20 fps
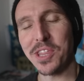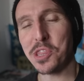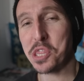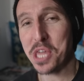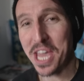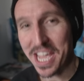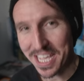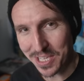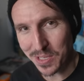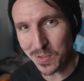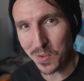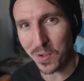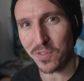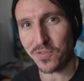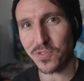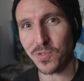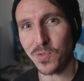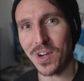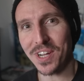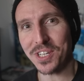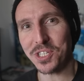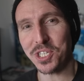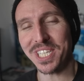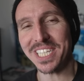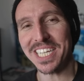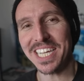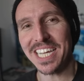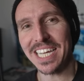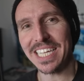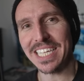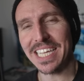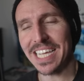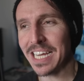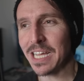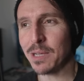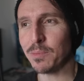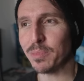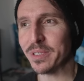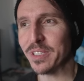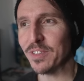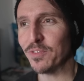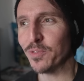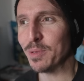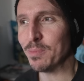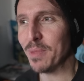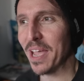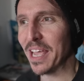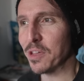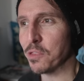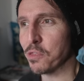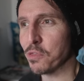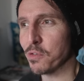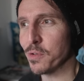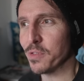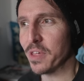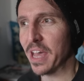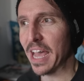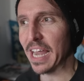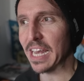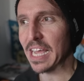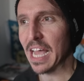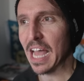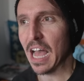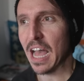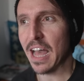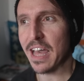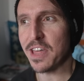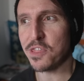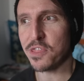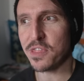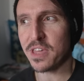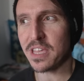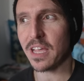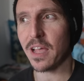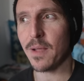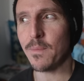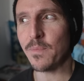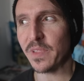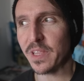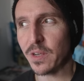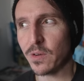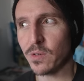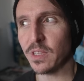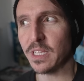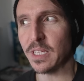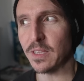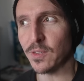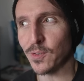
thank you all for watching. I cannot believe we made it through that. I think I'm literally